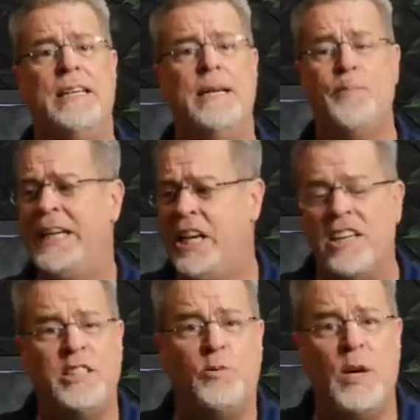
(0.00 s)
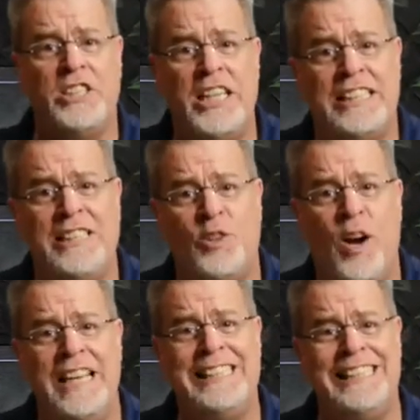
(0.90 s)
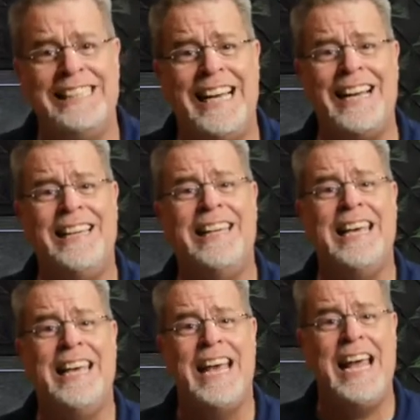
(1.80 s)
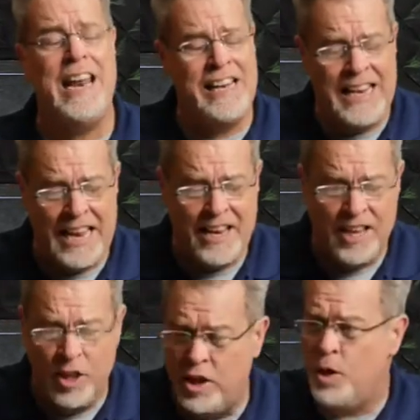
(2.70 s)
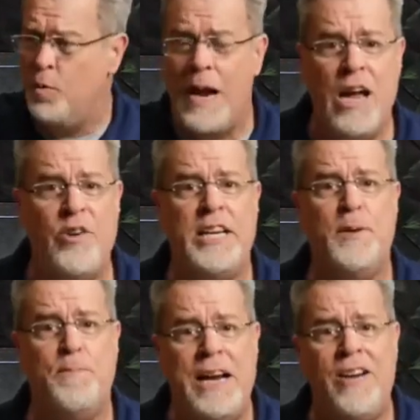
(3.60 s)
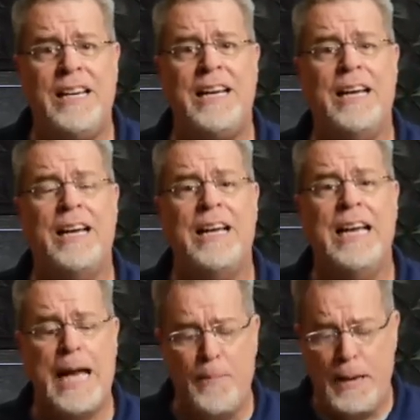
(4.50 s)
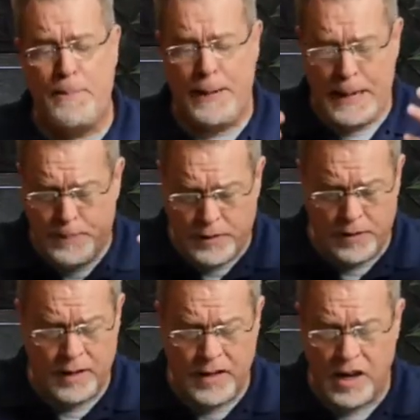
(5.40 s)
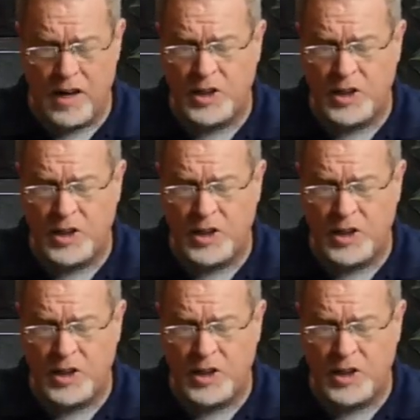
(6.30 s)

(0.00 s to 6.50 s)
because of what Jesus Christ has done. And, and yet, look around in America. How many people are